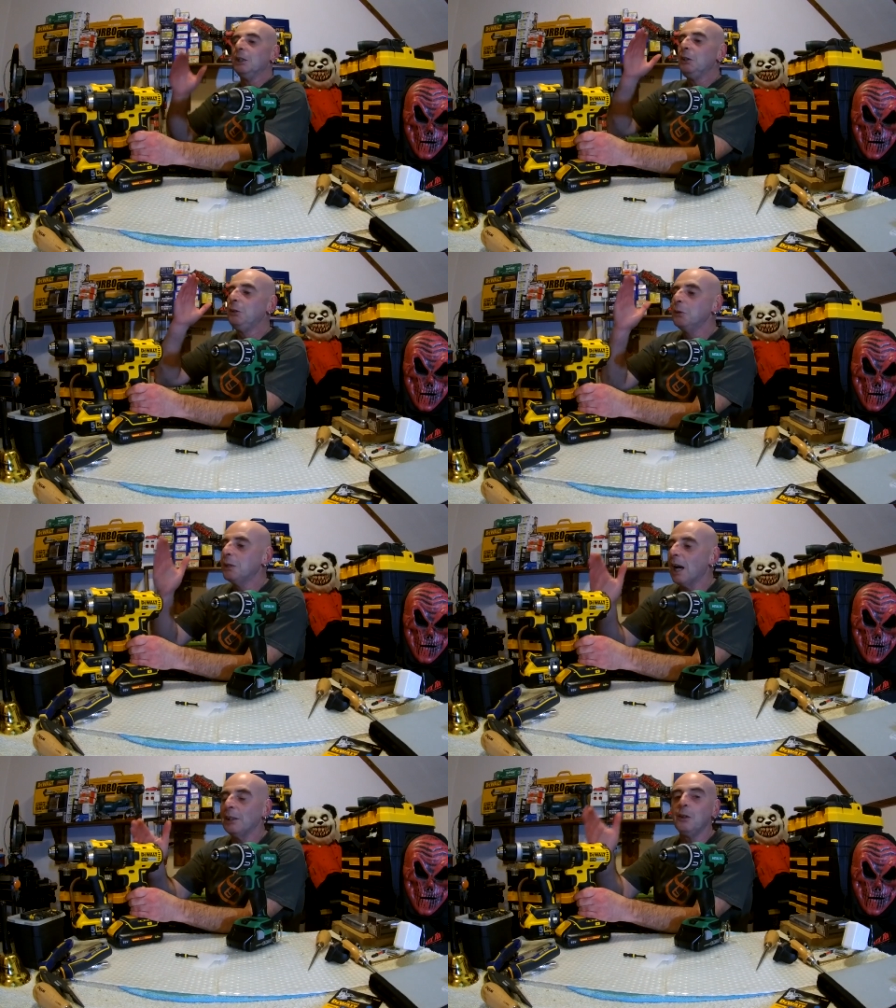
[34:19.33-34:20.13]
You
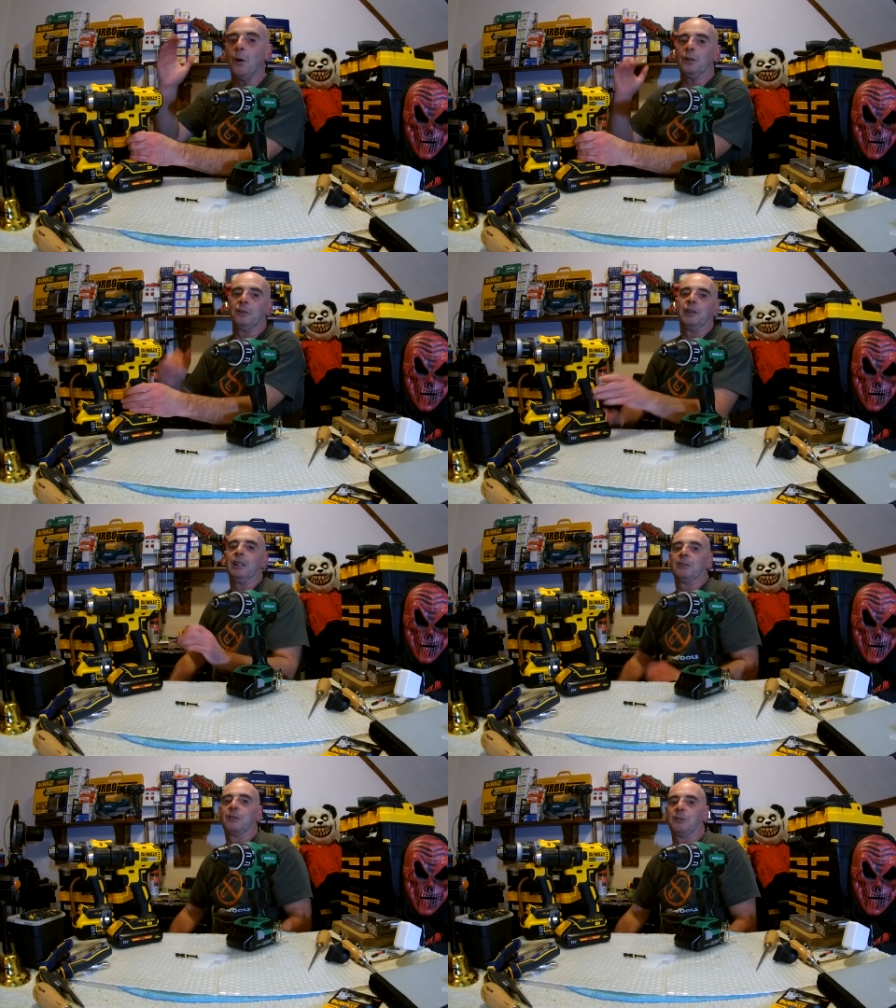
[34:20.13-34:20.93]
cannot
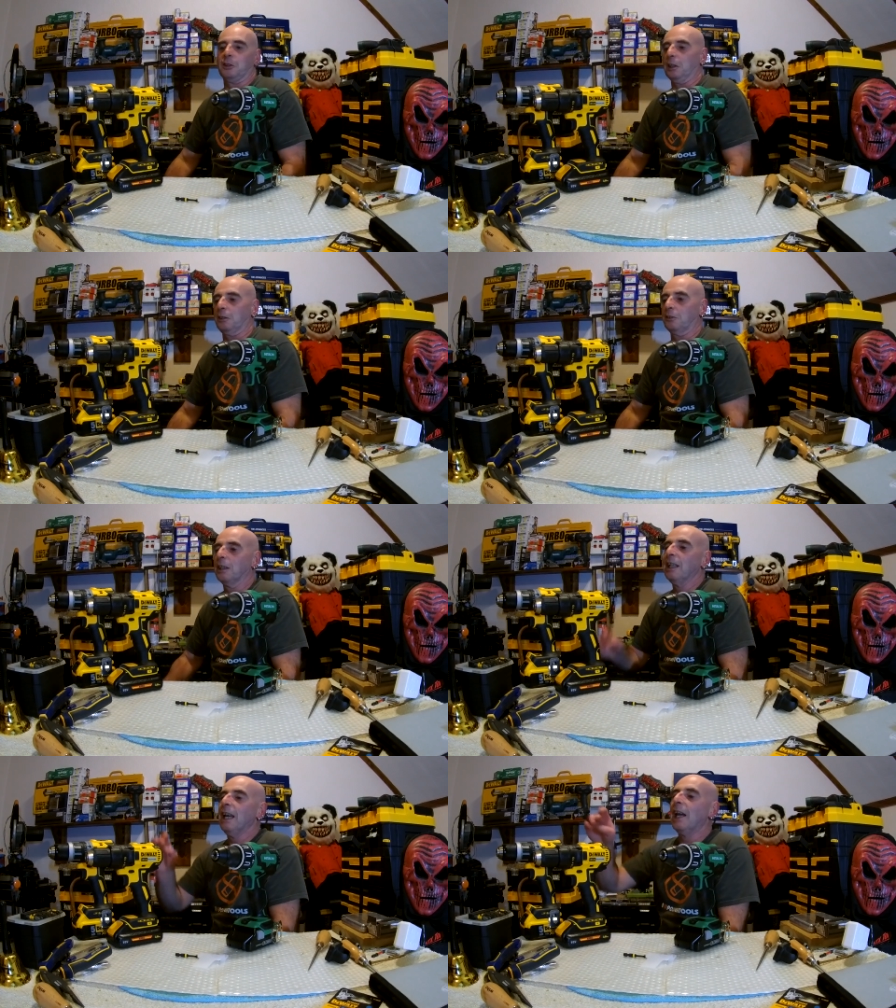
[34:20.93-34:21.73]
change the chucks,
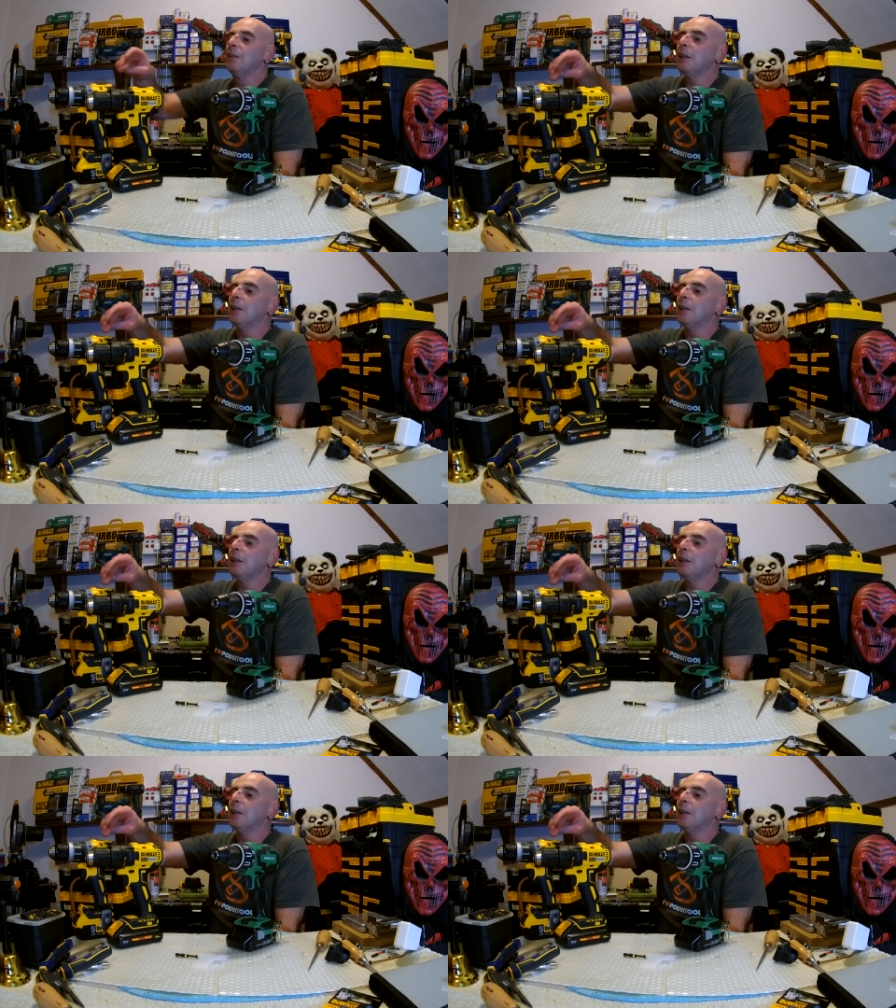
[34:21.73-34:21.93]
and